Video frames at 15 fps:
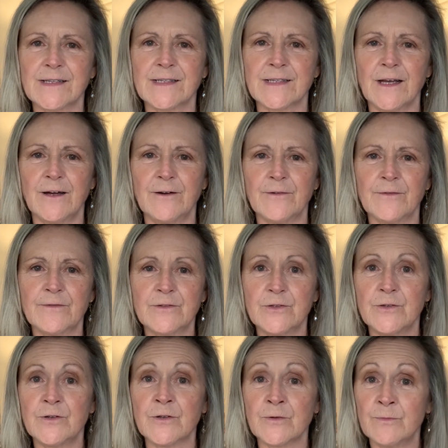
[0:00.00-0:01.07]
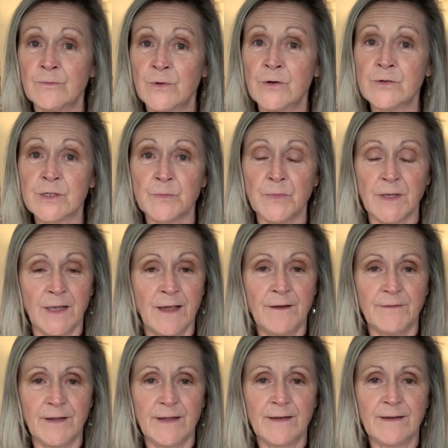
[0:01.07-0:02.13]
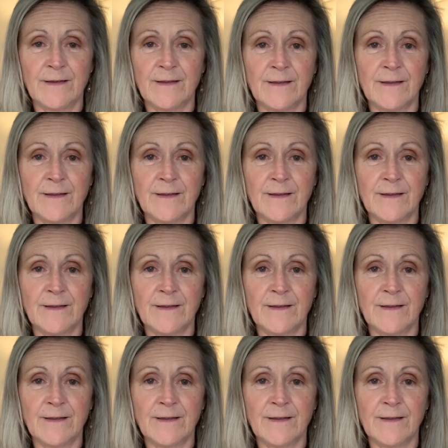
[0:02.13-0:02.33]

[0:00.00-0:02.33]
self to your most beloved?